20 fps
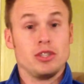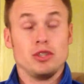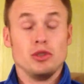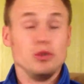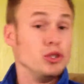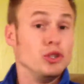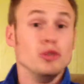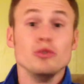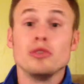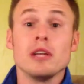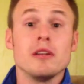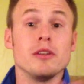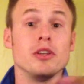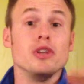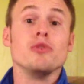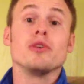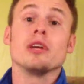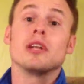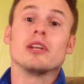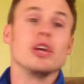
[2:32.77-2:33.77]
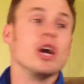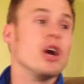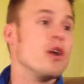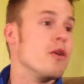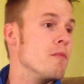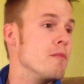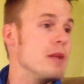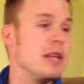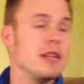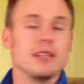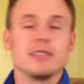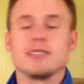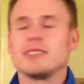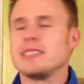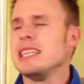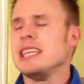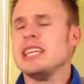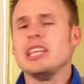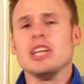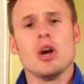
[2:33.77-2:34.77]
You could go and be the
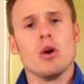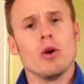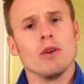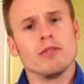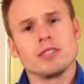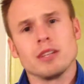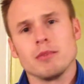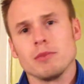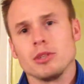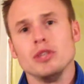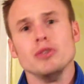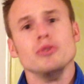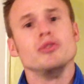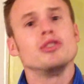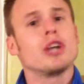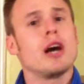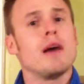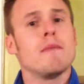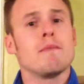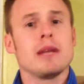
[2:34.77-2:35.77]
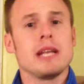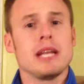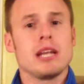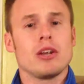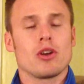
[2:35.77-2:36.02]
CEO of some huge company,